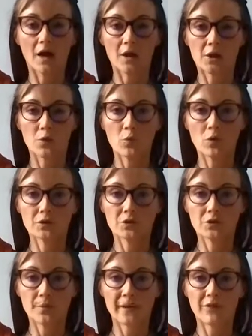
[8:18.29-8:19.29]
You want
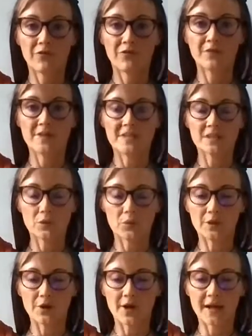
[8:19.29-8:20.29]
to make fist
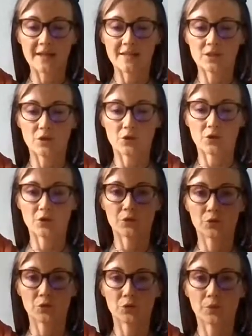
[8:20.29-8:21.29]
with your hands. You're going
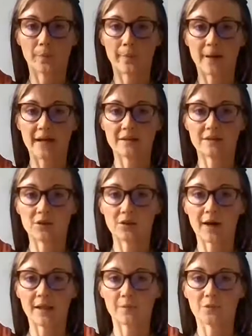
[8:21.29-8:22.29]
to bend
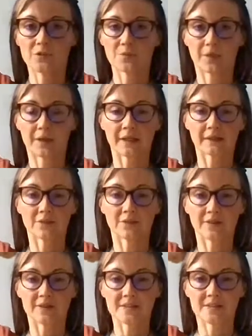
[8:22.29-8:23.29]
your elbows, bring the
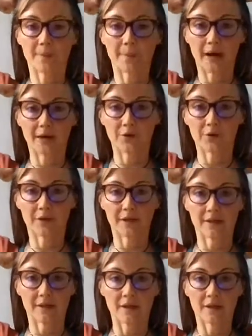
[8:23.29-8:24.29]
fist by your
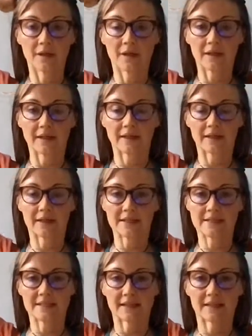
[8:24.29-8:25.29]
ear, and then
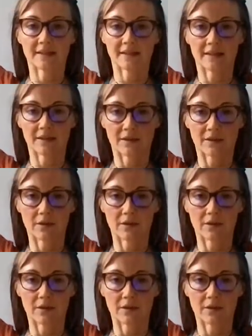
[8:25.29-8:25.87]
extend again.